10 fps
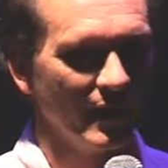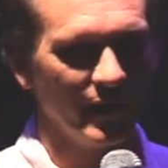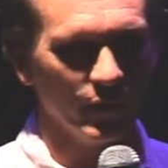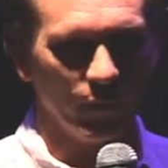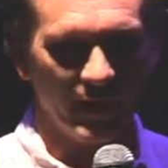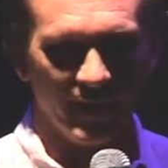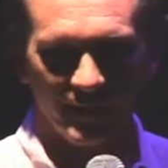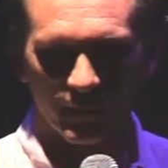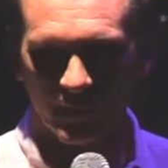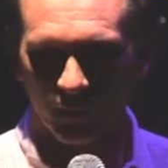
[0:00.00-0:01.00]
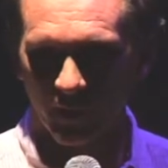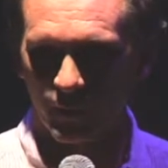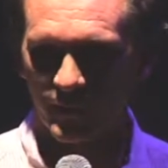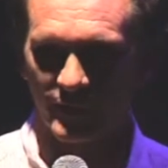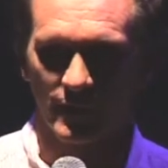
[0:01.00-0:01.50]
and the way that we
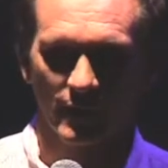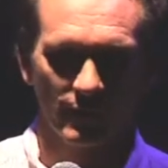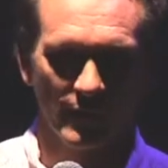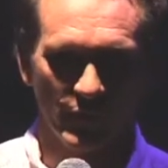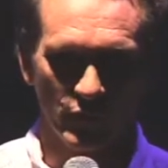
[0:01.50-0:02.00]
work with it when we're